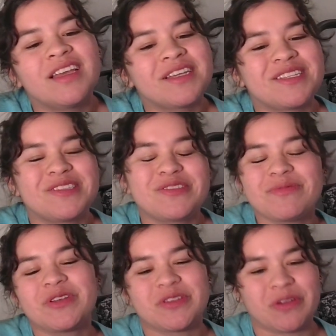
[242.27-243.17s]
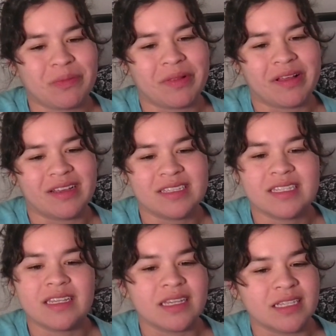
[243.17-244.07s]
Consumer
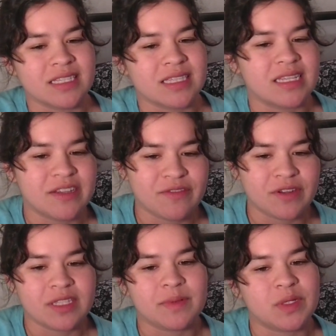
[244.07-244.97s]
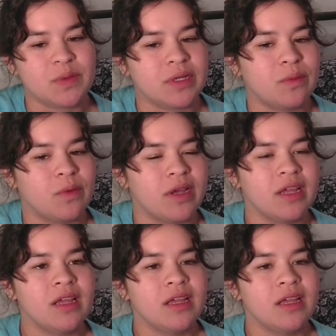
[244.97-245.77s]
surplus is the difference between what